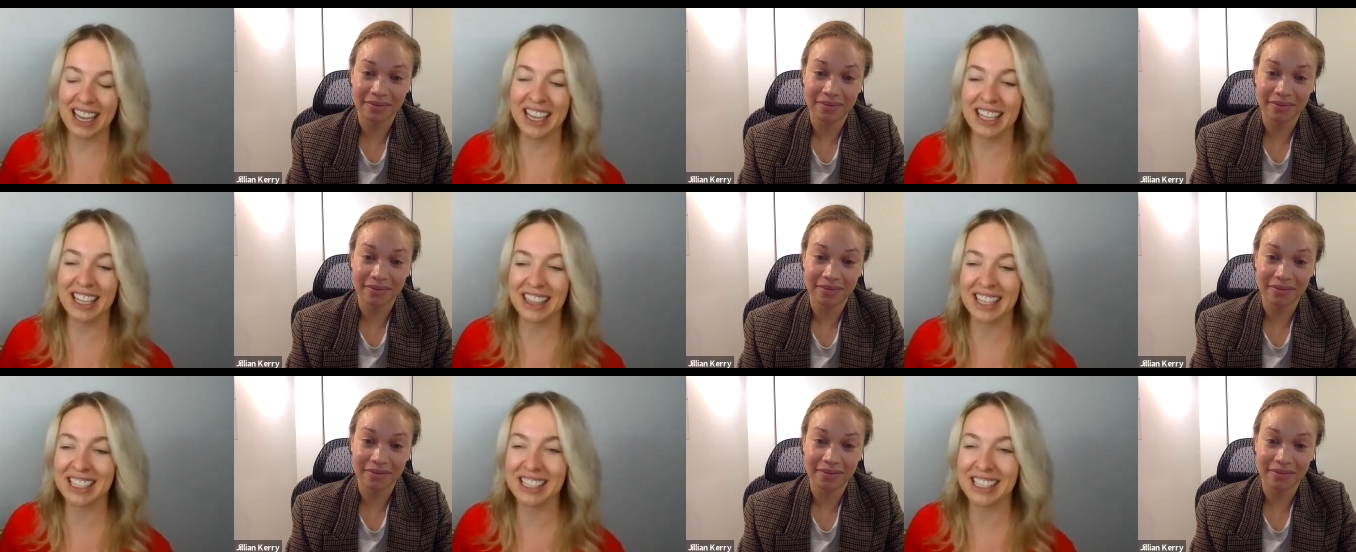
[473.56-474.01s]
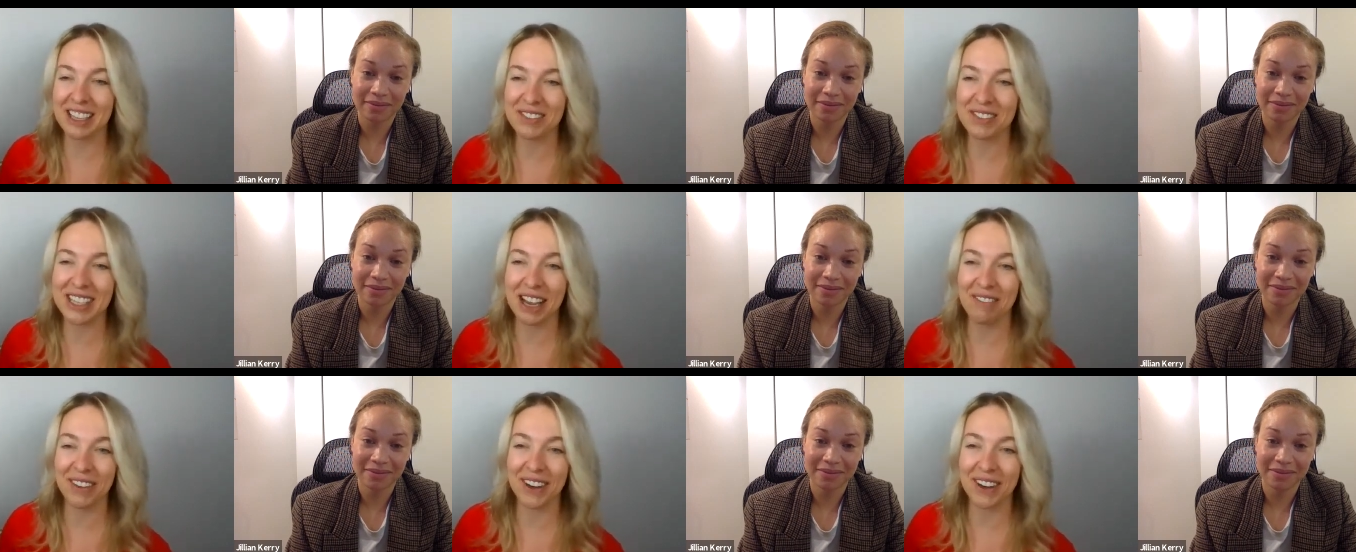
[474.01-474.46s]
Speaker 1: in the
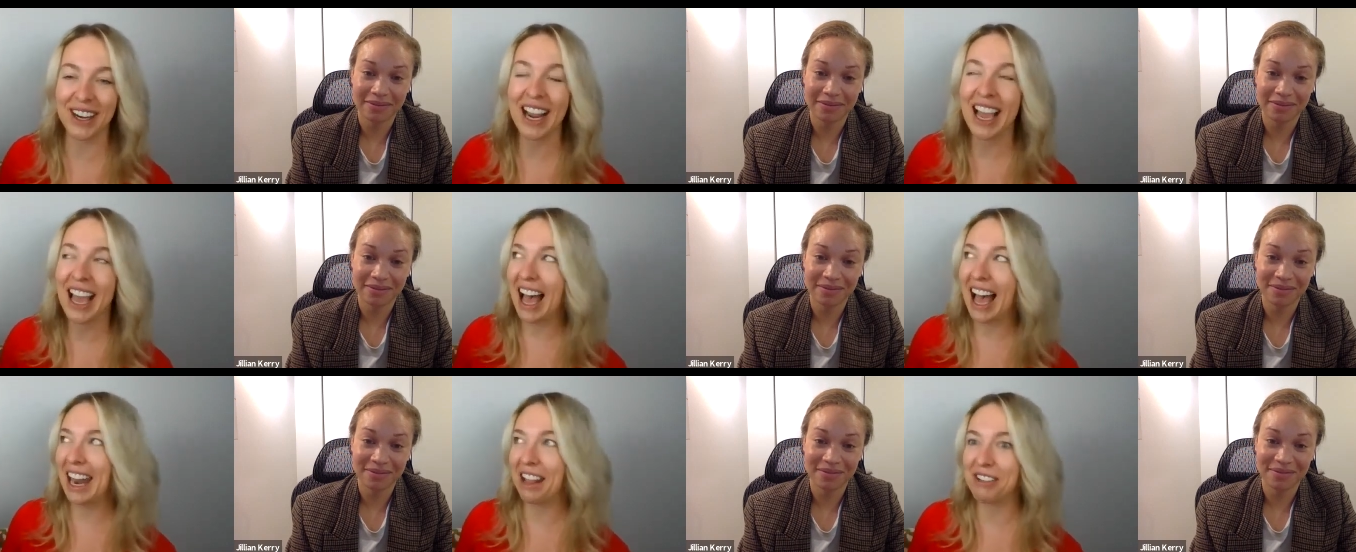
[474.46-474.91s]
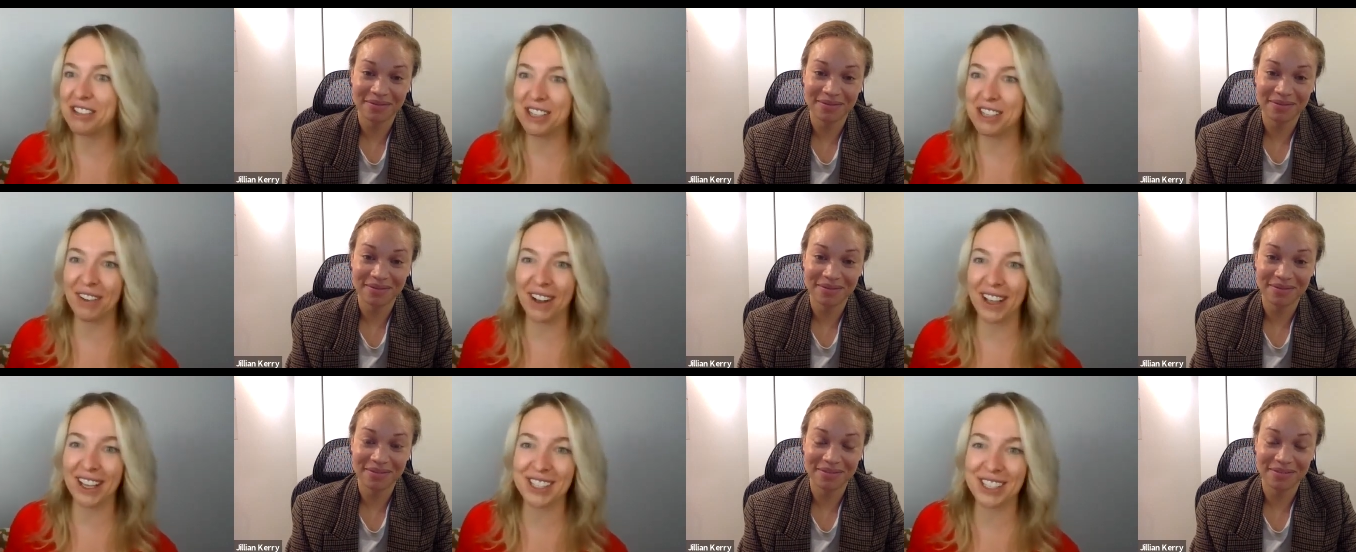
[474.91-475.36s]
September. And I
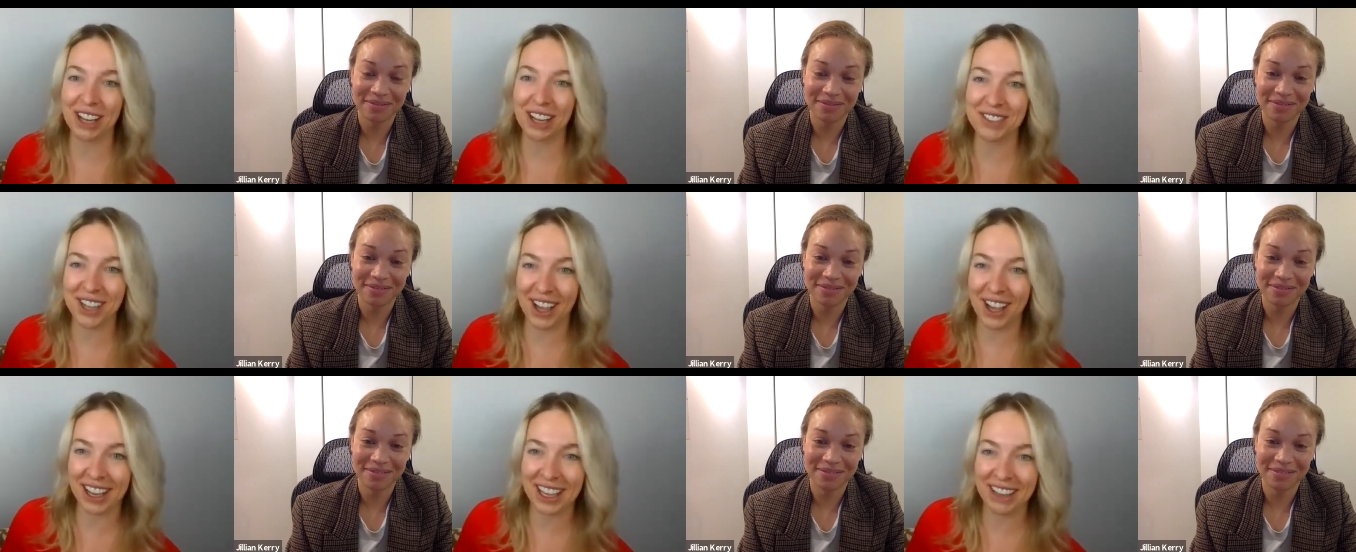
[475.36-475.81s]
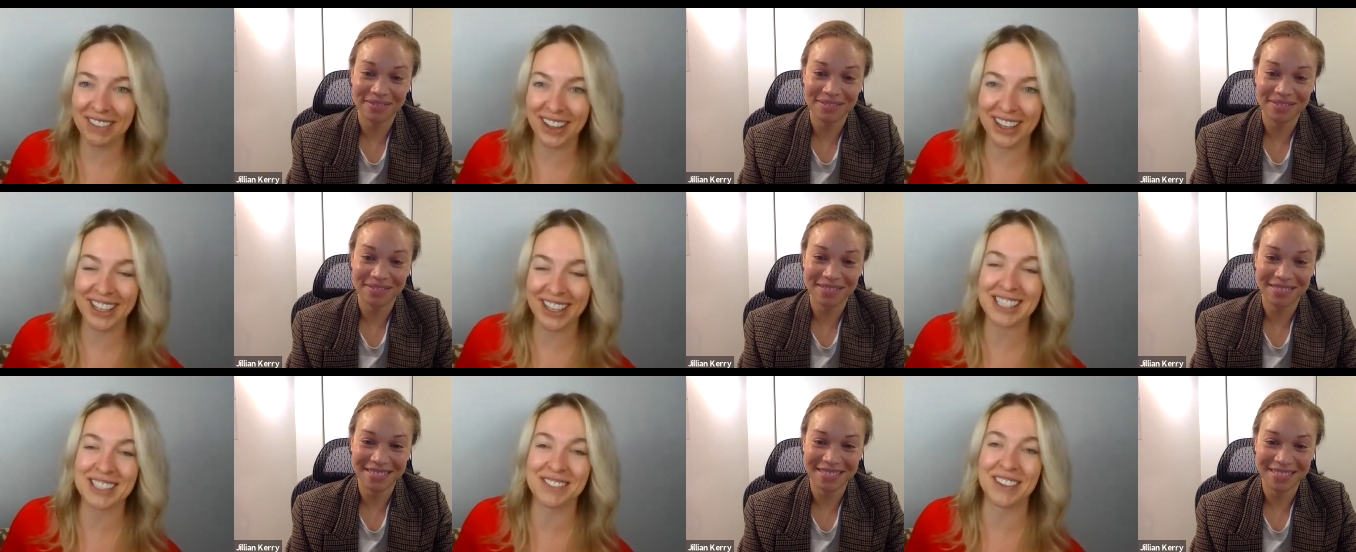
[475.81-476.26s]
should probably stop talking about
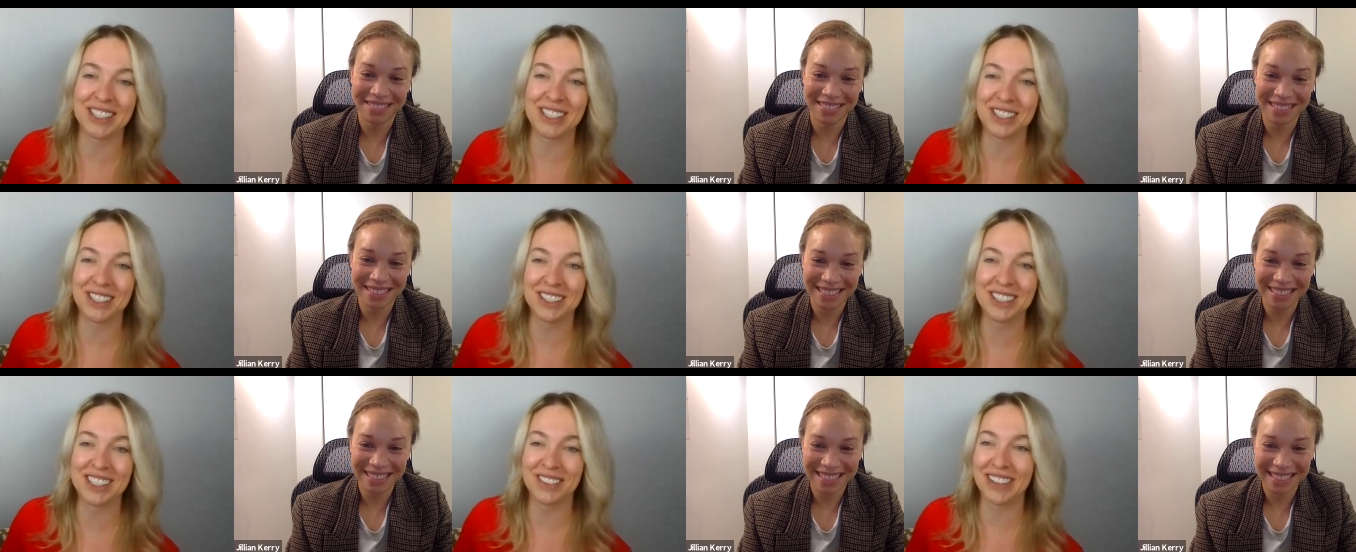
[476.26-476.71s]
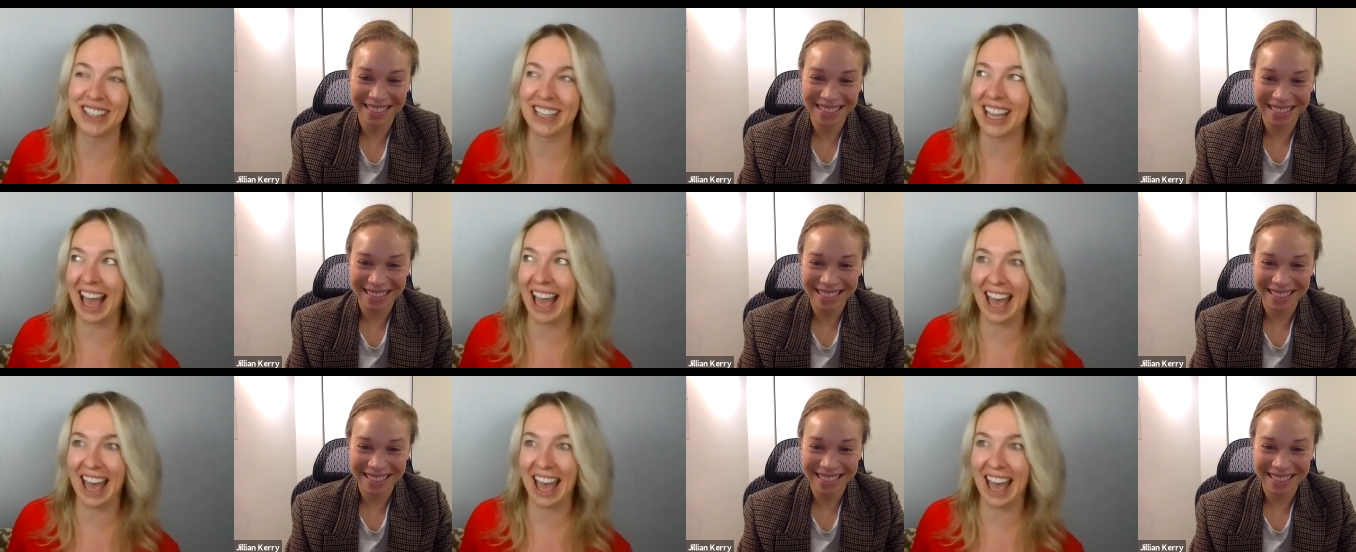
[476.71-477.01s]
it because my students will be like,